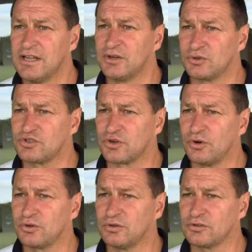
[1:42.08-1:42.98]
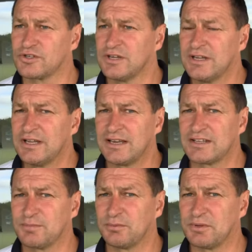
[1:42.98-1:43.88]
you know to score goals. And
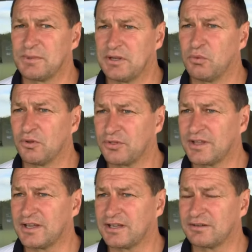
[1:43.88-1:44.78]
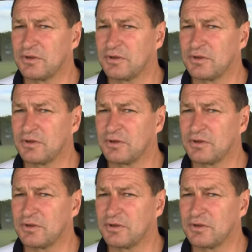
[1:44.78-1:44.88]
that's probably been the one thing,